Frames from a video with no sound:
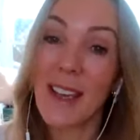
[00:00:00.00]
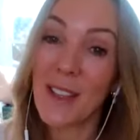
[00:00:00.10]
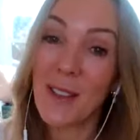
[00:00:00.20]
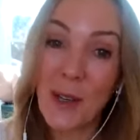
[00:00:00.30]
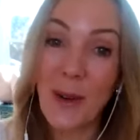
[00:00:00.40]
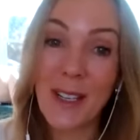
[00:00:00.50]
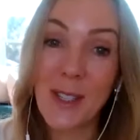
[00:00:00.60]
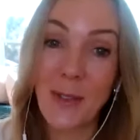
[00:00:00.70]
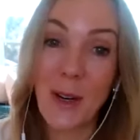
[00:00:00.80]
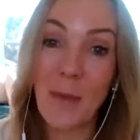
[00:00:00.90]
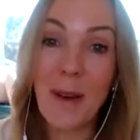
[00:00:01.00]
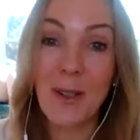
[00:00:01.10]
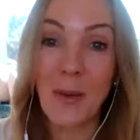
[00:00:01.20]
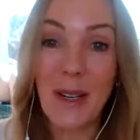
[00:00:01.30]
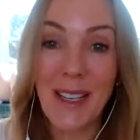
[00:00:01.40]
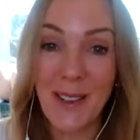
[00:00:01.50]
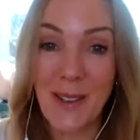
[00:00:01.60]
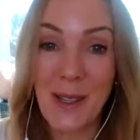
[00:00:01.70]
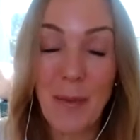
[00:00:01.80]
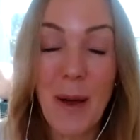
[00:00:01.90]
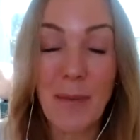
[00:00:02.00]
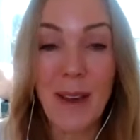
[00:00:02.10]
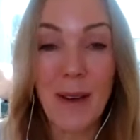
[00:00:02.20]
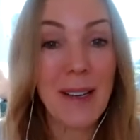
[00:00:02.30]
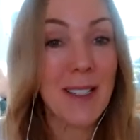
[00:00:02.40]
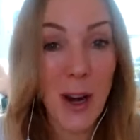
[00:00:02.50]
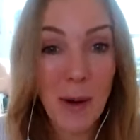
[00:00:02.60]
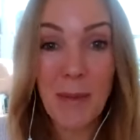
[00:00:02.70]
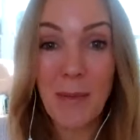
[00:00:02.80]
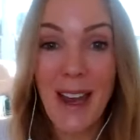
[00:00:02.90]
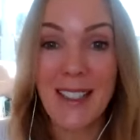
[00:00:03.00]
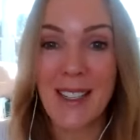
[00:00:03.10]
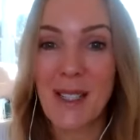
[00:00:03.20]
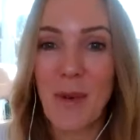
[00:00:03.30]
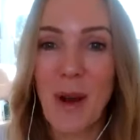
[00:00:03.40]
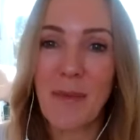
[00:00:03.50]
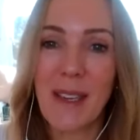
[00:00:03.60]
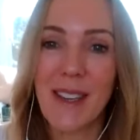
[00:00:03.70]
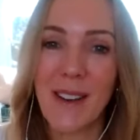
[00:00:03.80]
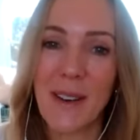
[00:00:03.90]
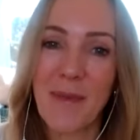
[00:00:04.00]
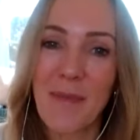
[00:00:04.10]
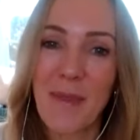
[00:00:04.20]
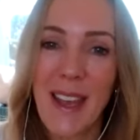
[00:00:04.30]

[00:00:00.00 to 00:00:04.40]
in the US for about 20 years. It brought my Dharma practice brought me here.